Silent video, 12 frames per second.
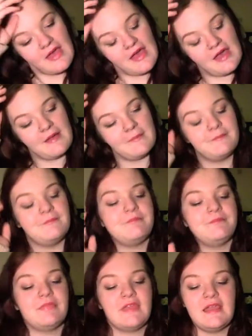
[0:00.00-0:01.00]

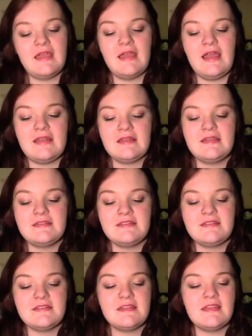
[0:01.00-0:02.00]
and it
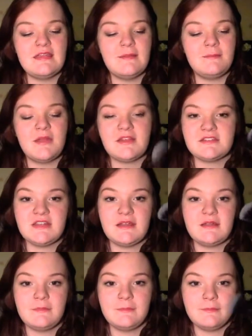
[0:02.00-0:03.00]
is the blusher